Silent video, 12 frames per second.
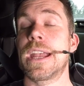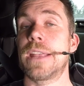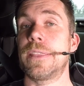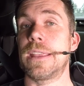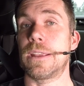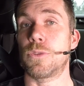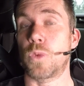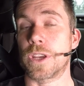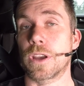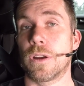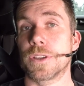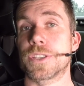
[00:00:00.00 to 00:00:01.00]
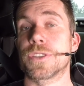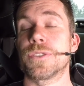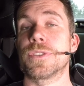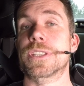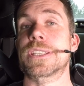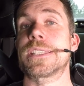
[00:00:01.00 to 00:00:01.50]
and then we're going to
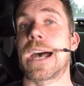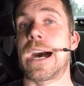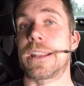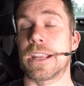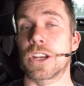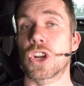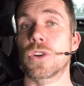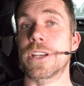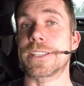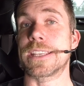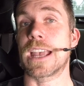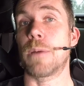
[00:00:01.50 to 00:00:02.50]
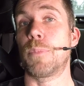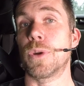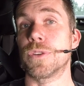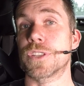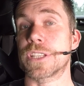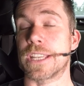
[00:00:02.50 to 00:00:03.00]
start increasing our
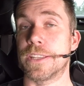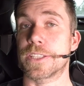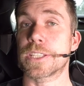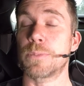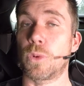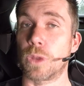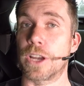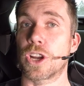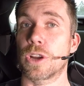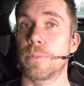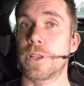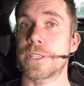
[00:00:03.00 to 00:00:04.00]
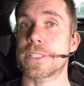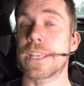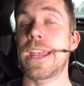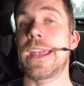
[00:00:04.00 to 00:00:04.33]
boost in small increments